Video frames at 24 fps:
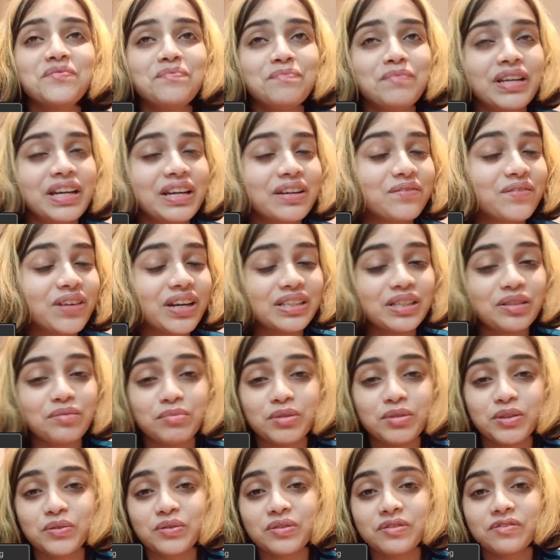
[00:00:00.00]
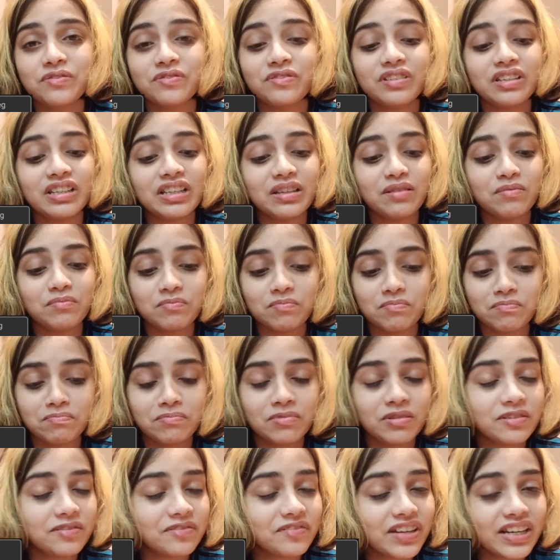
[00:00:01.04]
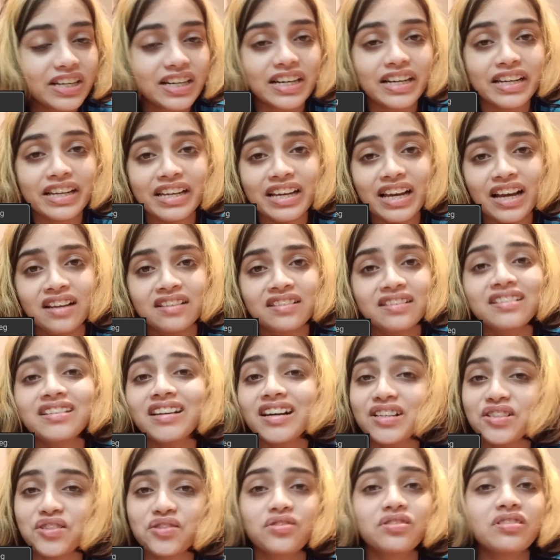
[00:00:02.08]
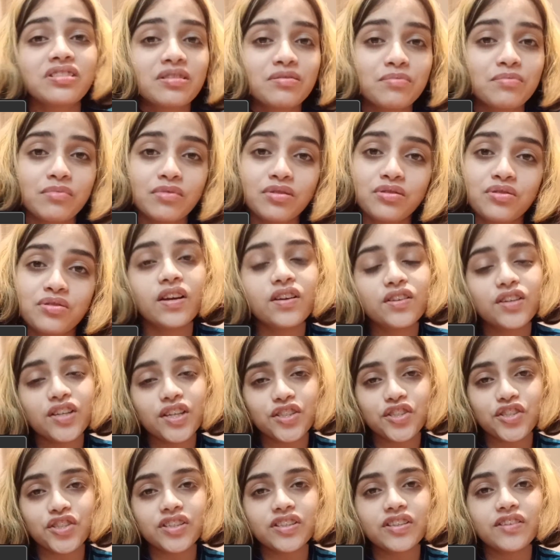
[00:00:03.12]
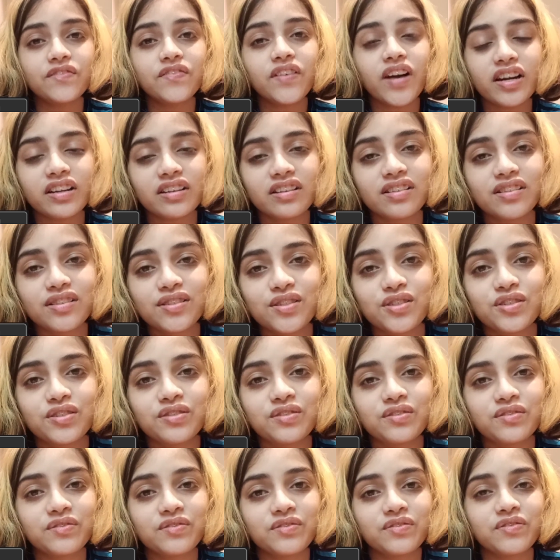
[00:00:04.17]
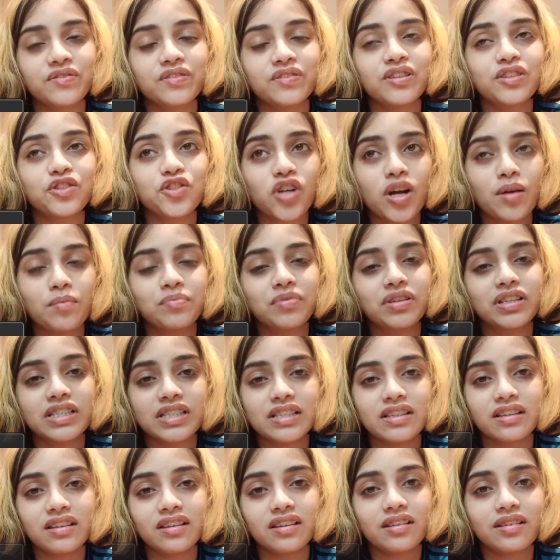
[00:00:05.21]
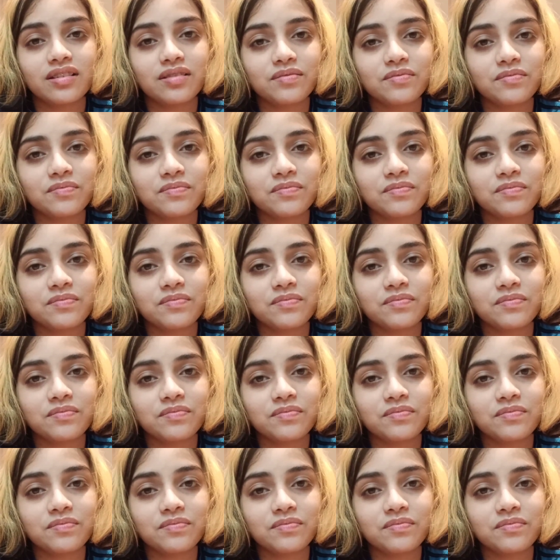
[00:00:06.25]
played very beautifully, perfectly, and thrashed Real Madrid, reaching the finals of the Champions League.